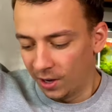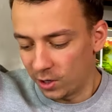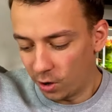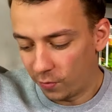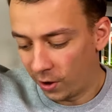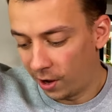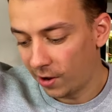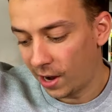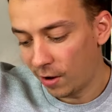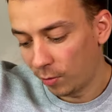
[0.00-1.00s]
So over here
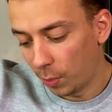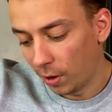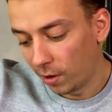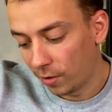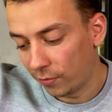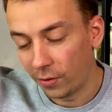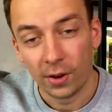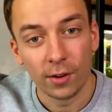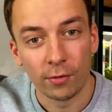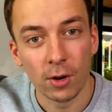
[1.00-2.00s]
I have a bottle
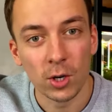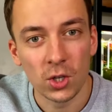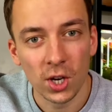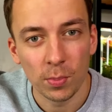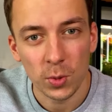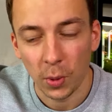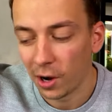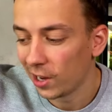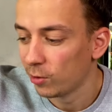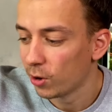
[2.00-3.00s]
of very cheap
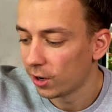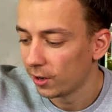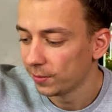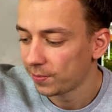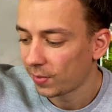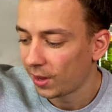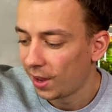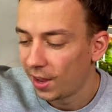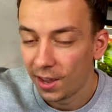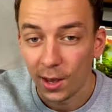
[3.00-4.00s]
sparkling water.
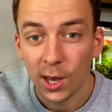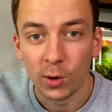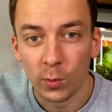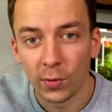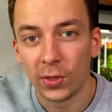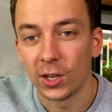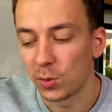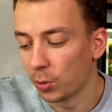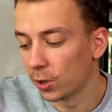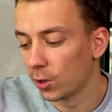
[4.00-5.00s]
And with this
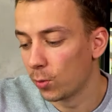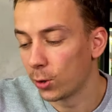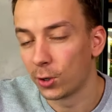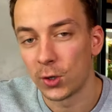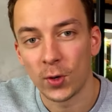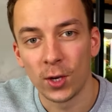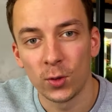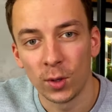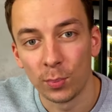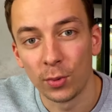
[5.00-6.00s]
bottle we're going to try to
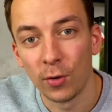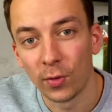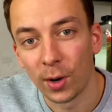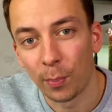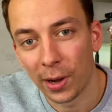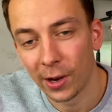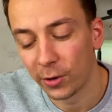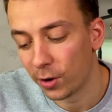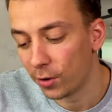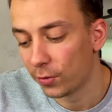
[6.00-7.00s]
improve our plant
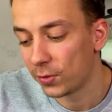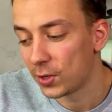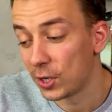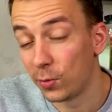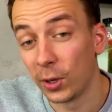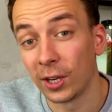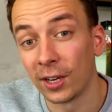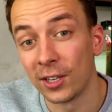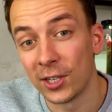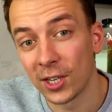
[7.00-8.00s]
growth, see if we can
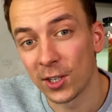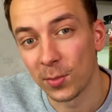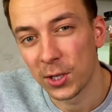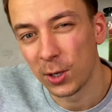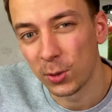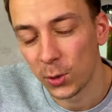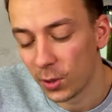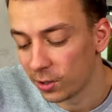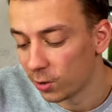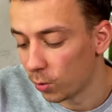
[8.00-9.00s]
inject some CO2
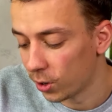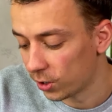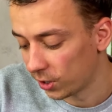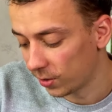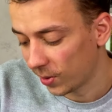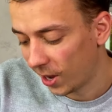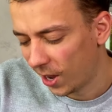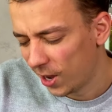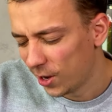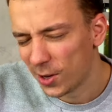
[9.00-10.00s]
into the water.
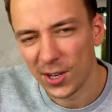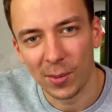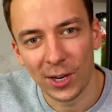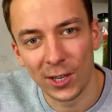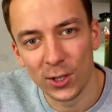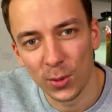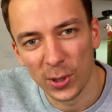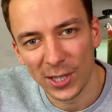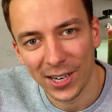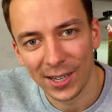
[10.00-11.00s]
So I'm actually super
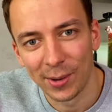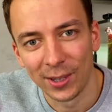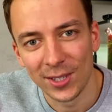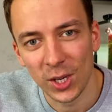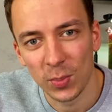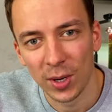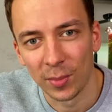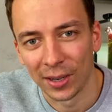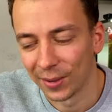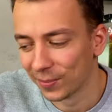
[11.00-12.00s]
excited about this experiment.